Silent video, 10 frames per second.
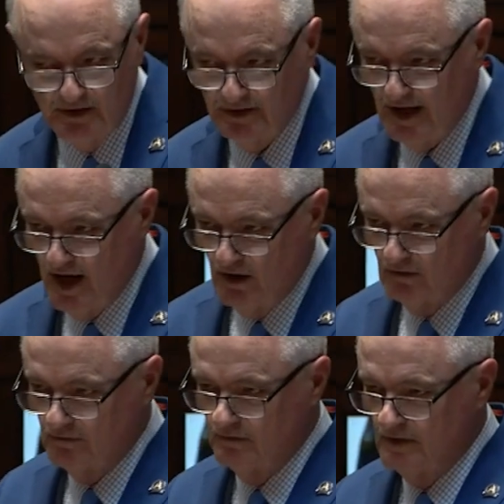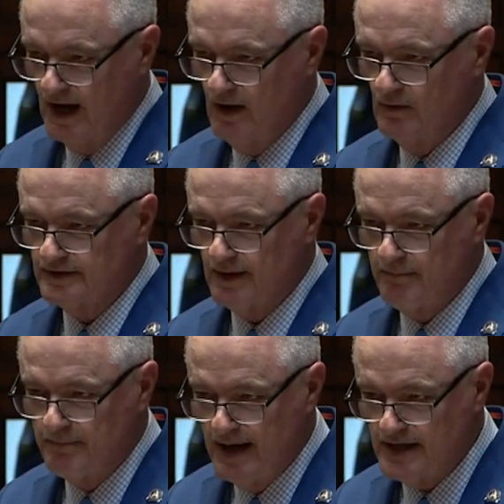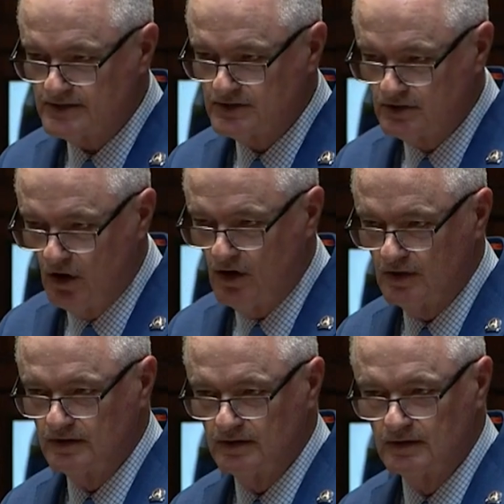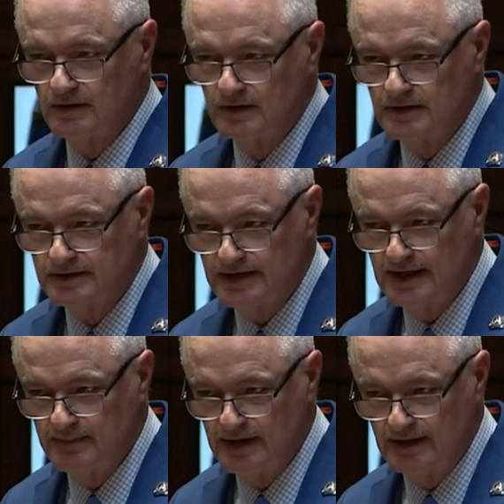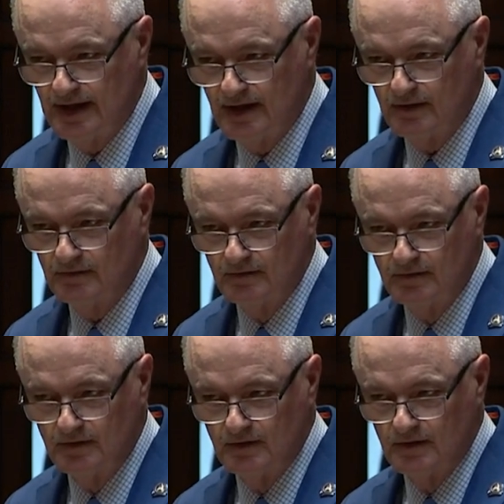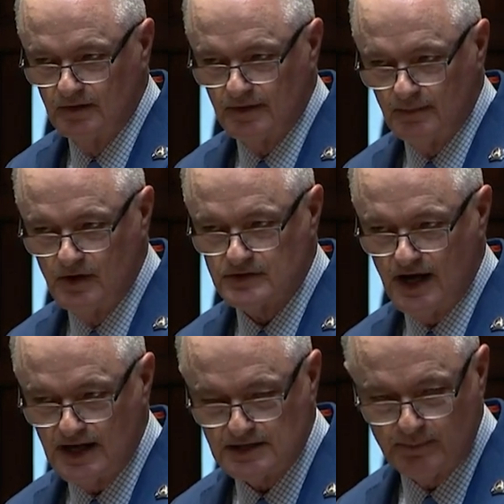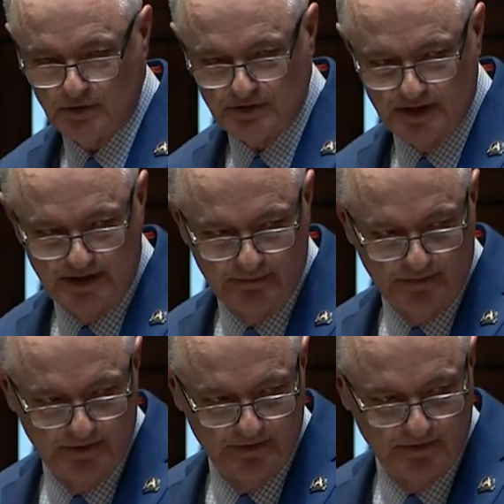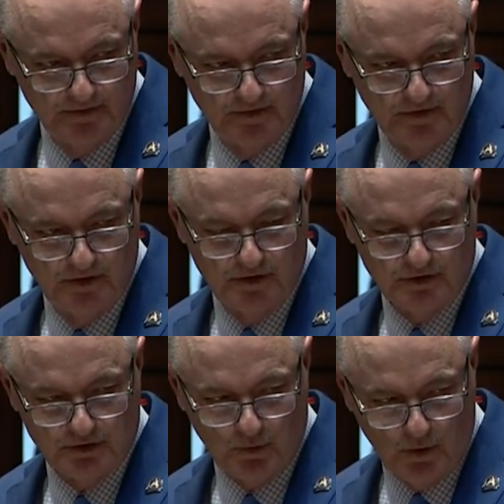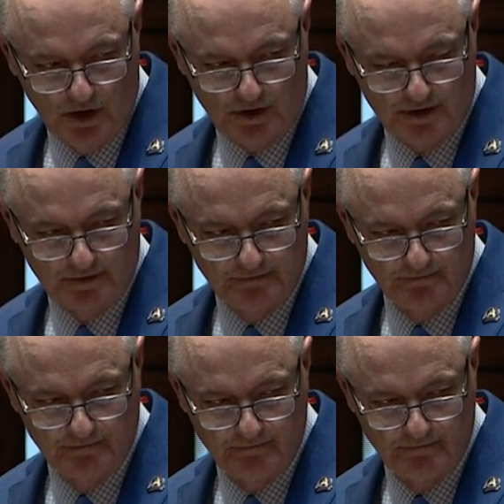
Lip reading: No, I want the best darn team in there, the most expert team to work